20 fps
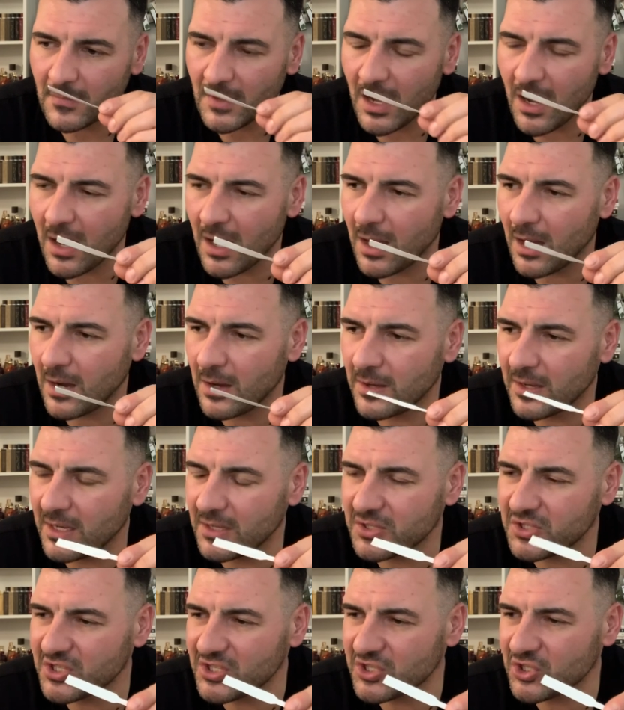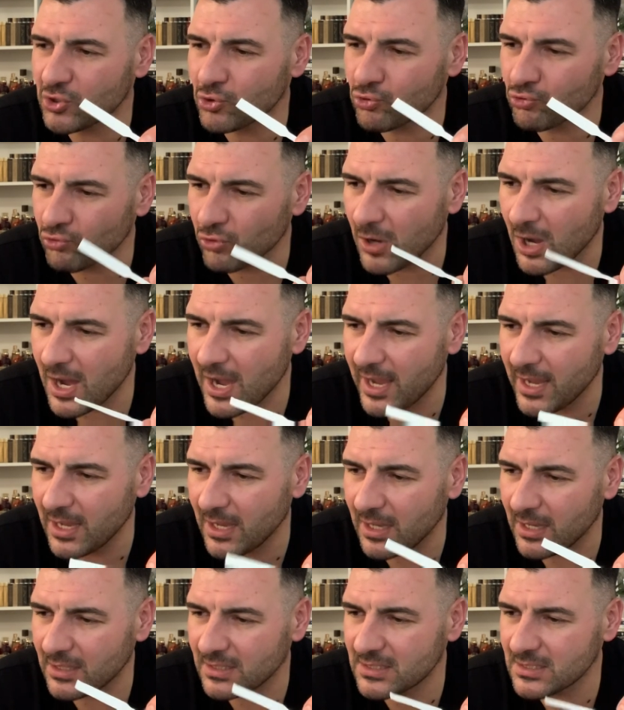Oh, it's just dry.
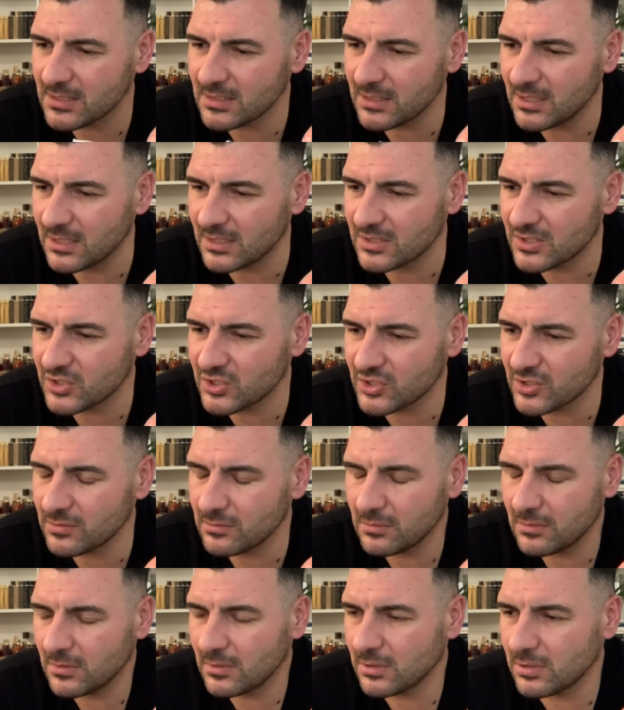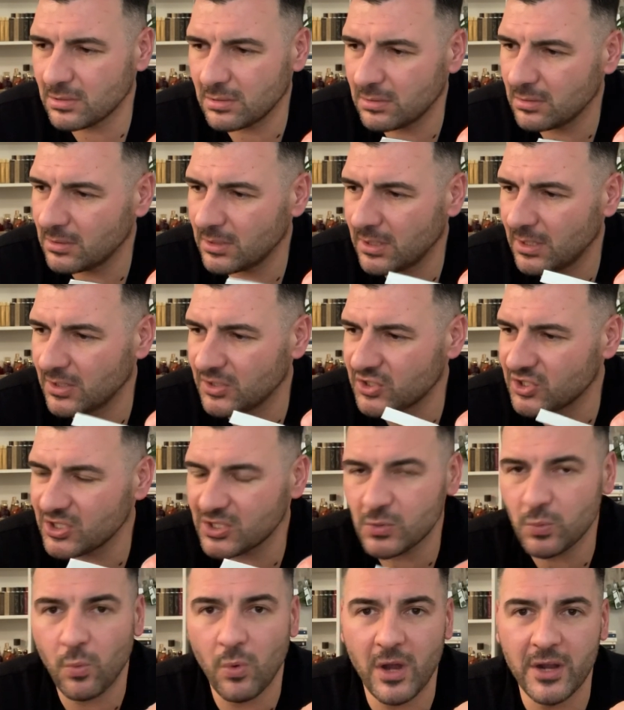It's
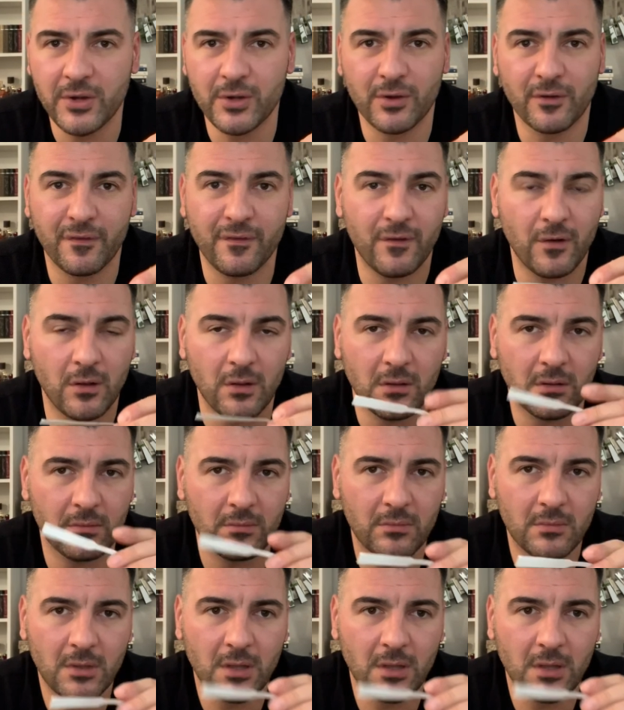just wonderful.